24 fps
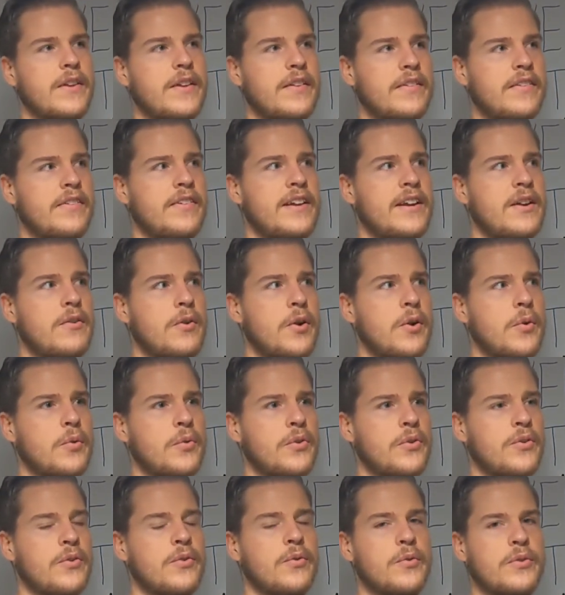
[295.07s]
0
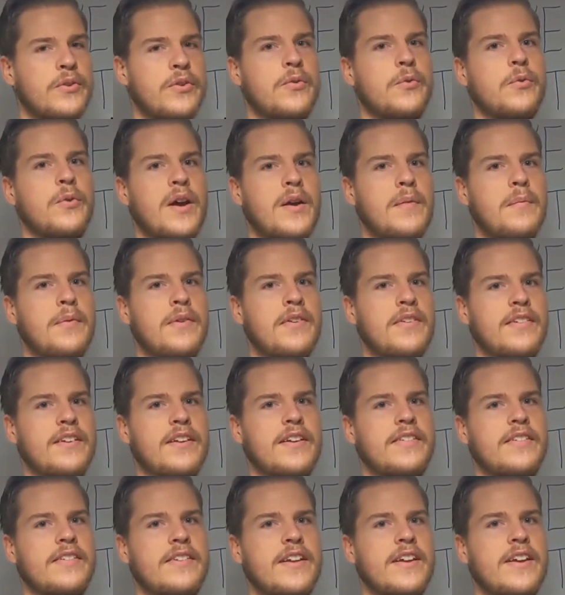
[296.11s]
to 2 reps
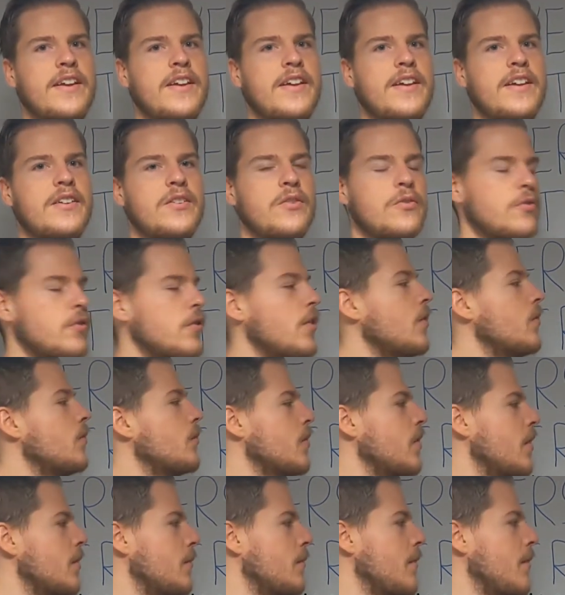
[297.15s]
is the usual
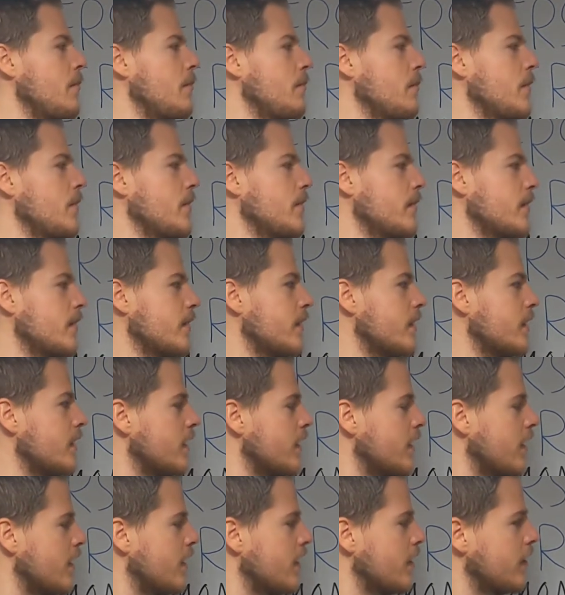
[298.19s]
rule of thumb.
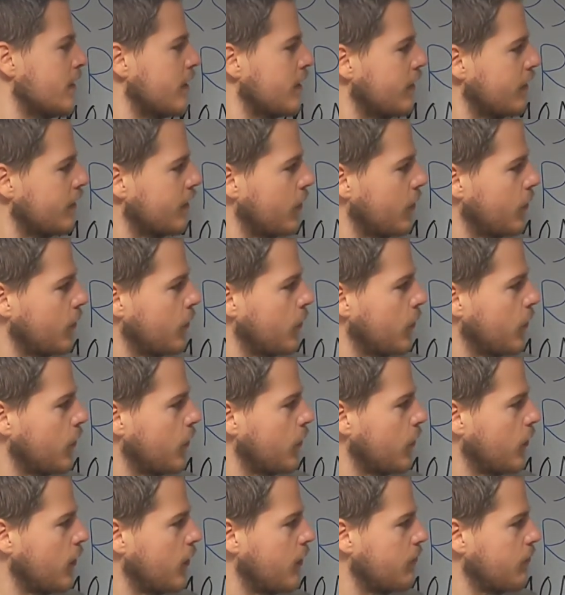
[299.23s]
So
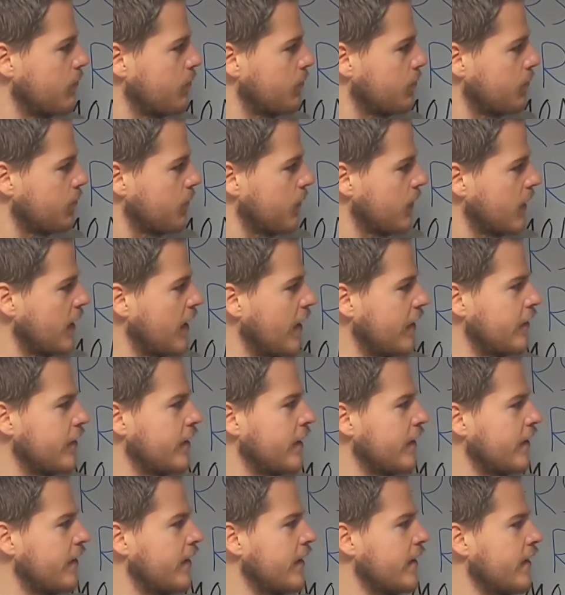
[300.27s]
as you
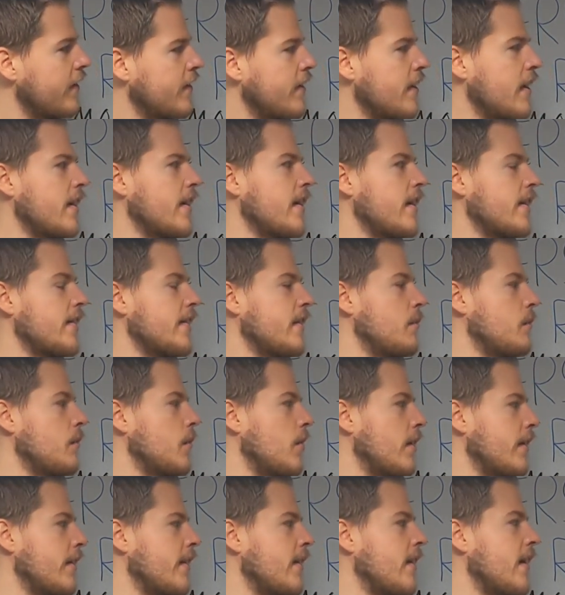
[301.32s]
can see in the example
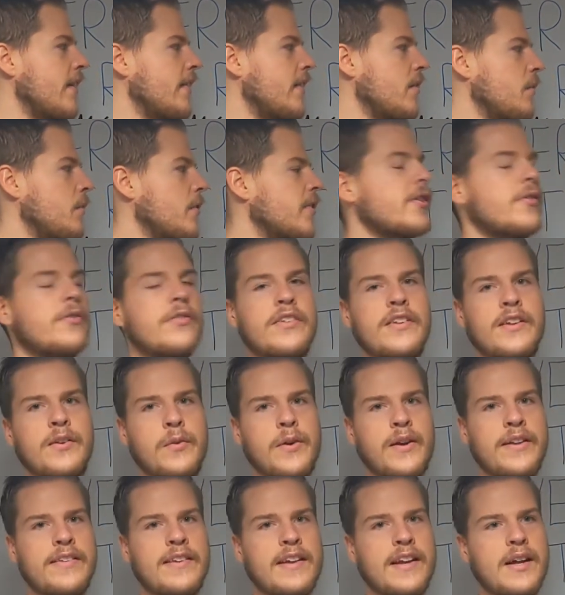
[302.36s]
right here, as I'm reducing the
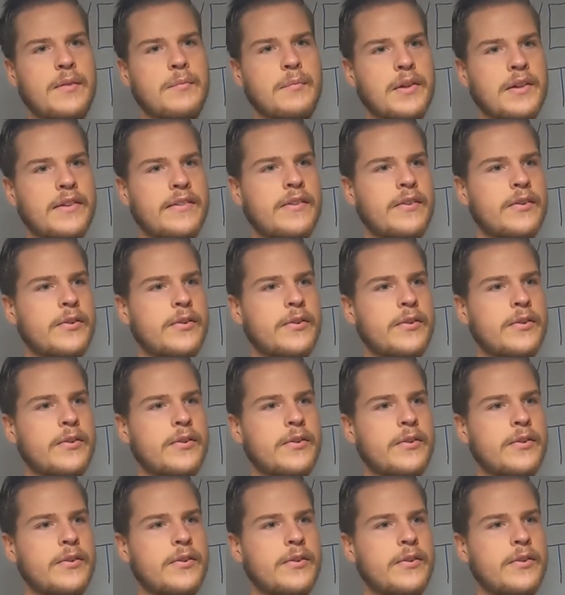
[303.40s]
weight, I'm able to